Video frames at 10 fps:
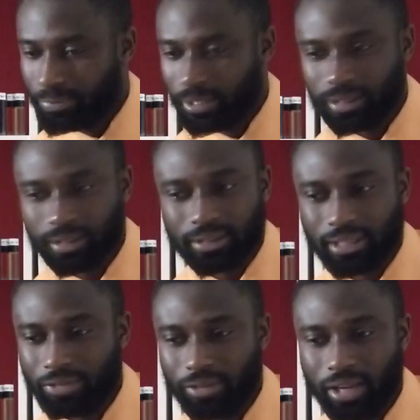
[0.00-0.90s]
this is
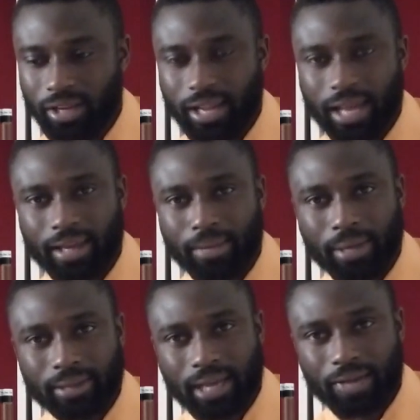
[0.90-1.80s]
definitely like a
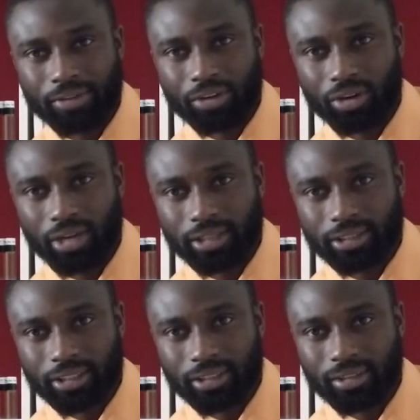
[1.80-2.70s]
must-have in your
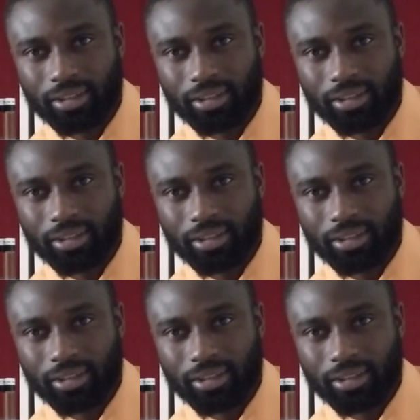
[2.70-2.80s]
collection.